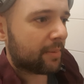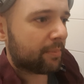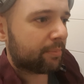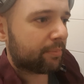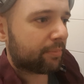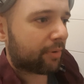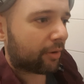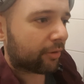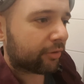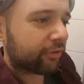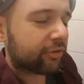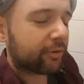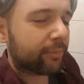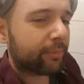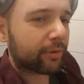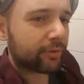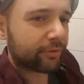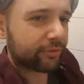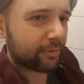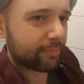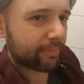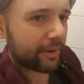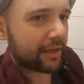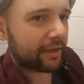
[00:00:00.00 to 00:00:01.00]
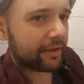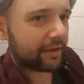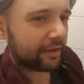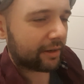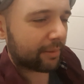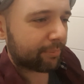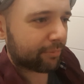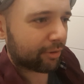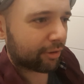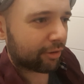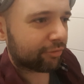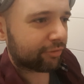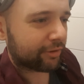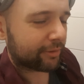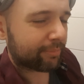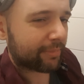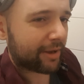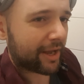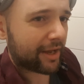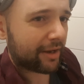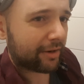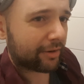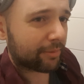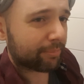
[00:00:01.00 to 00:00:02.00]
possible to make in a perfect
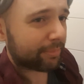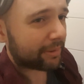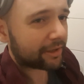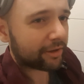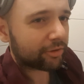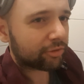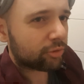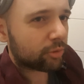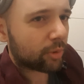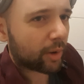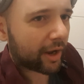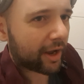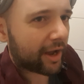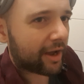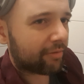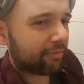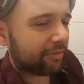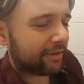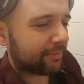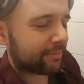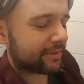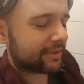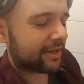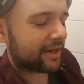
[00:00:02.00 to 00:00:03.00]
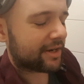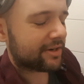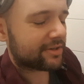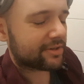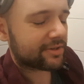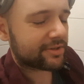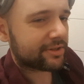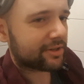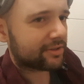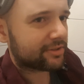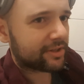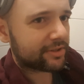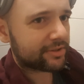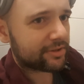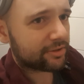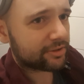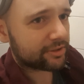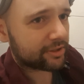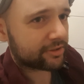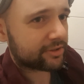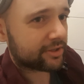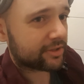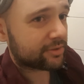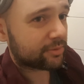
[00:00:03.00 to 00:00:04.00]
manner, because you have limitations such as,
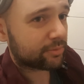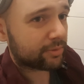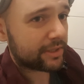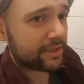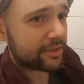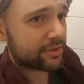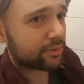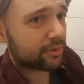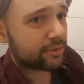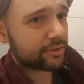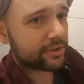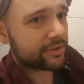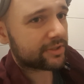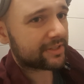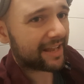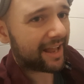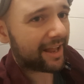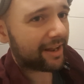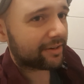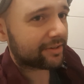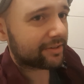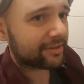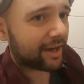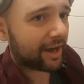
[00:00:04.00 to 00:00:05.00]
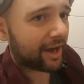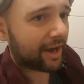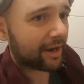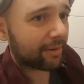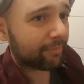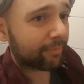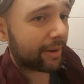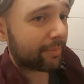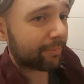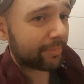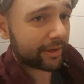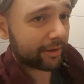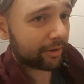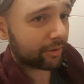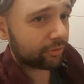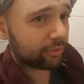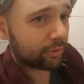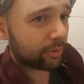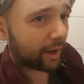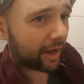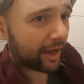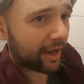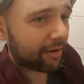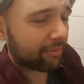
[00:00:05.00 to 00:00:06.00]
such as resources and time. And because
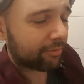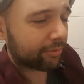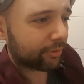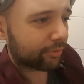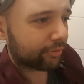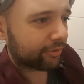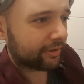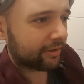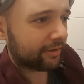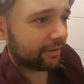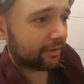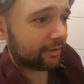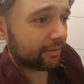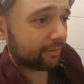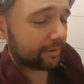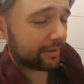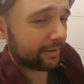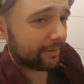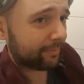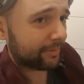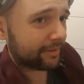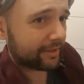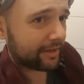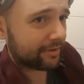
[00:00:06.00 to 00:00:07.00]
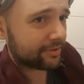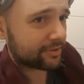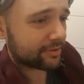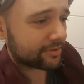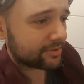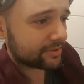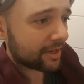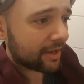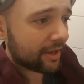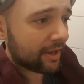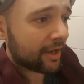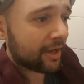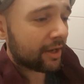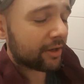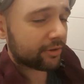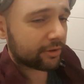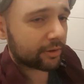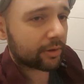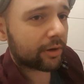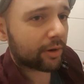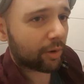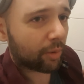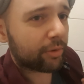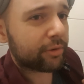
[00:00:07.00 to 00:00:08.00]
you have those limitations,
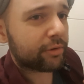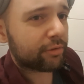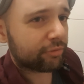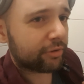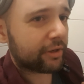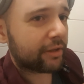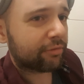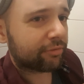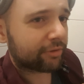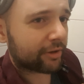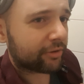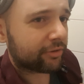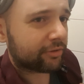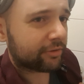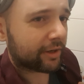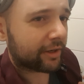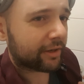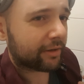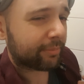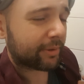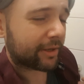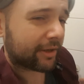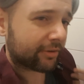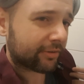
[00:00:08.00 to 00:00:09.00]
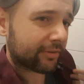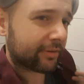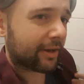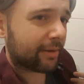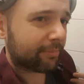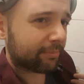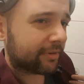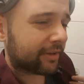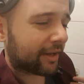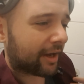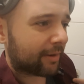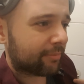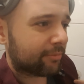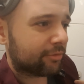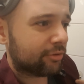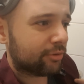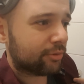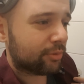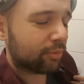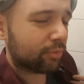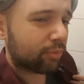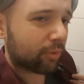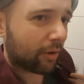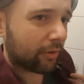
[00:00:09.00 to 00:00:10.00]
you're going to feel frustrated, because sometimes
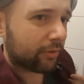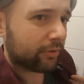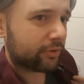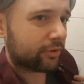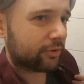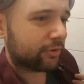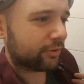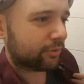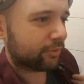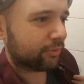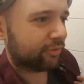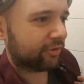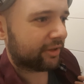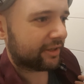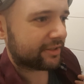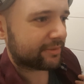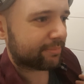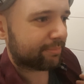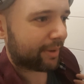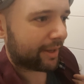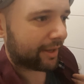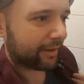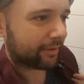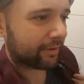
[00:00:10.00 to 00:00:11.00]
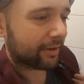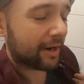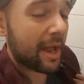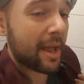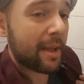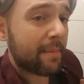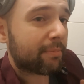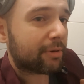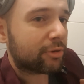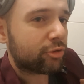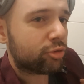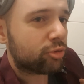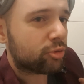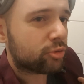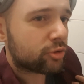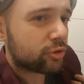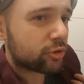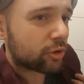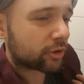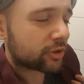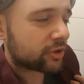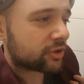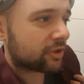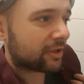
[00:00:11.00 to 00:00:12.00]
you want to do things better, but you
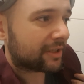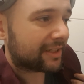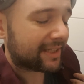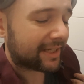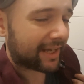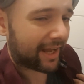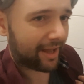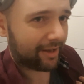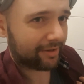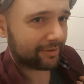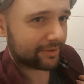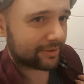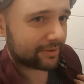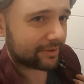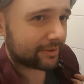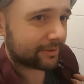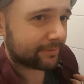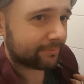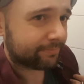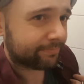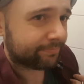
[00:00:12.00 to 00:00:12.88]
just can't.